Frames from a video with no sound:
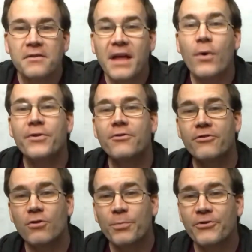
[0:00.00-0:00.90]
Now with your
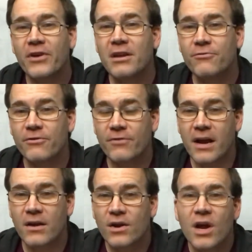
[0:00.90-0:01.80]
0% interest
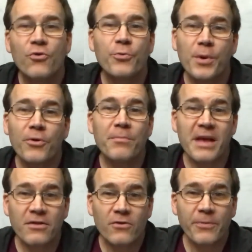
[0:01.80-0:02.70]
rate, remember to
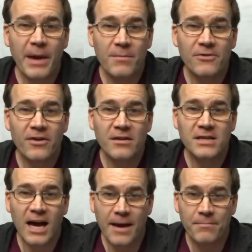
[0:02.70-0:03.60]
make those payments on
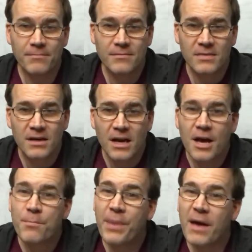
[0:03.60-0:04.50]
time,
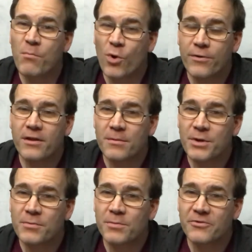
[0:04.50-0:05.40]
pay more than the
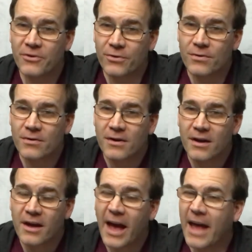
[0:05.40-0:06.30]
minimum due,
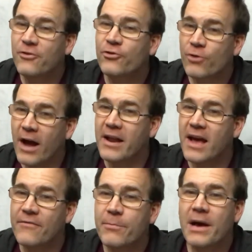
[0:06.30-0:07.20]
and try to
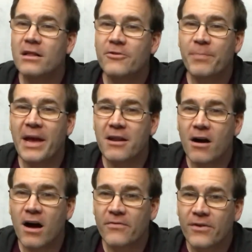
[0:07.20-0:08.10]
have the balance paid
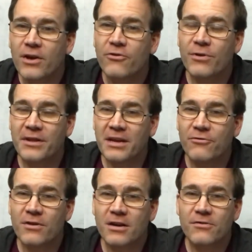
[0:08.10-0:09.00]
off during the
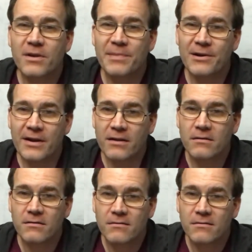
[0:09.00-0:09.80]
introductory period.